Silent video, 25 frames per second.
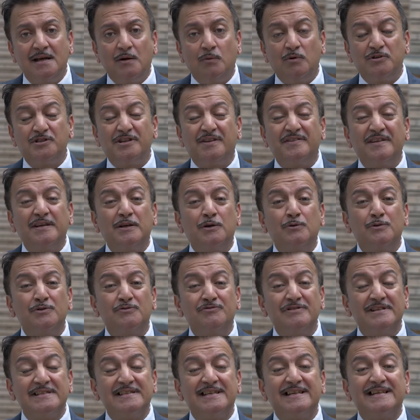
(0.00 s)
which I think
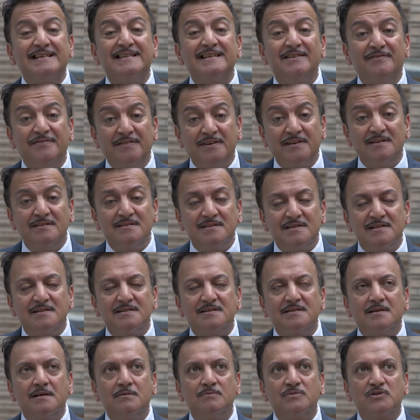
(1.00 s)
was really significant
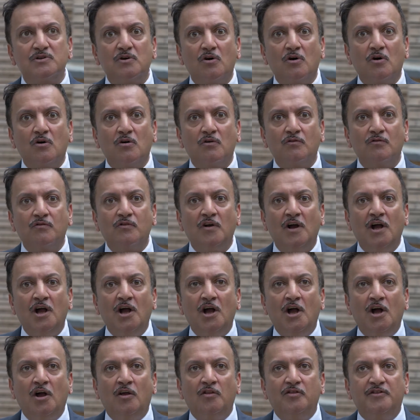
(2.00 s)
in terms of
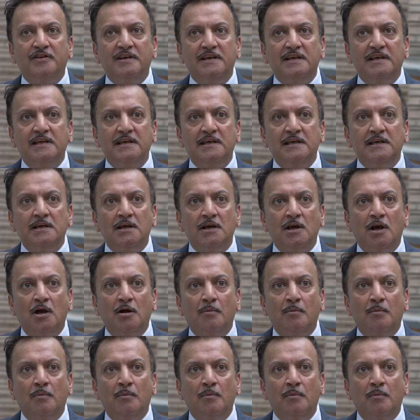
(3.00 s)
the